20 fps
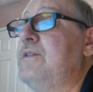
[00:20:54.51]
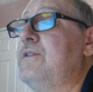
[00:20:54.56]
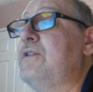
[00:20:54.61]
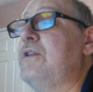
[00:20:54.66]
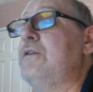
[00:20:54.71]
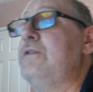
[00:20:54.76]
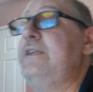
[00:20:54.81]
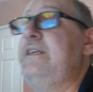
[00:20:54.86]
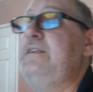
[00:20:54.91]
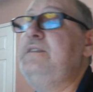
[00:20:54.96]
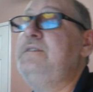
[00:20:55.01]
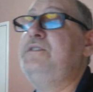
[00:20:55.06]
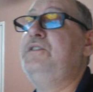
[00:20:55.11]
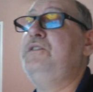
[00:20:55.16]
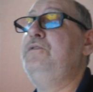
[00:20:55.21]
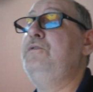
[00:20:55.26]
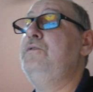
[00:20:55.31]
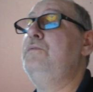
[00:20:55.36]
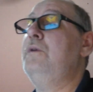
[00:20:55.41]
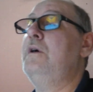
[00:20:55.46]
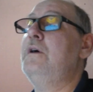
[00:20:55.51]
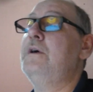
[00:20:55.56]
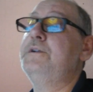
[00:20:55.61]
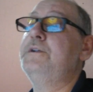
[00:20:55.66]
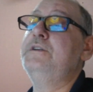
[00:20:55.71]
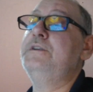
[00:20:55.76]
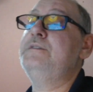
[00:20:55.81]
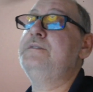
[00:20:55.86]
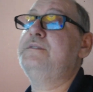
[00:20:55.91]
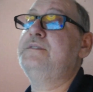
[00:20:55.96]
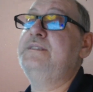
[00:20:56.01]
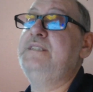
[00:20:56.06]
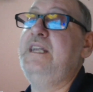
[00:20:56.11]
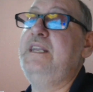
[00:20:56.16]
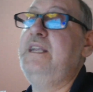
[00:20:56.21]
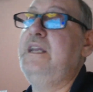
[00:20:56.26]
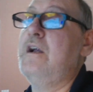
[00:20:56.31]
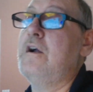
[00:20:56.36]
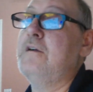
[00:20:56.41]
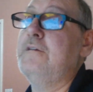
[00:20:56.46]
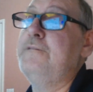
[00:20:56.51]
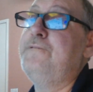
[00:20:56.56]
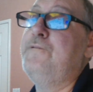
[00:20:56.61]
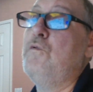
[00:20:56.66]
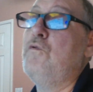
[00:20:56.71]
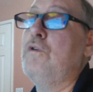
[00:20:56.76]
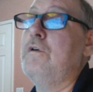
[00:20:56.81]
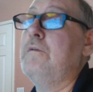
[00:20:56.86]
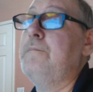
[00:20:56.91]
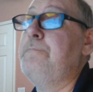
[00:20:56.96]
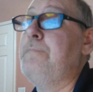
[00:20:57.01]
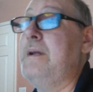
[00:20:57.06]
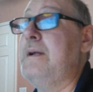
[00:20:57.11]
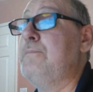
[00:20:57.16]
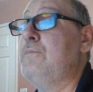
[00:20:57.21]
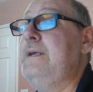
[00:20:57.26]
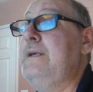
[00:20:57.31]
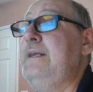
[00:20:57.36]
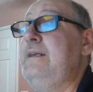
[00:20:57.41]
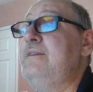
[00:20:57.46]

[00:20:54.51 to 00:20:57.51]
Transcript: 3200 DDR4 memory,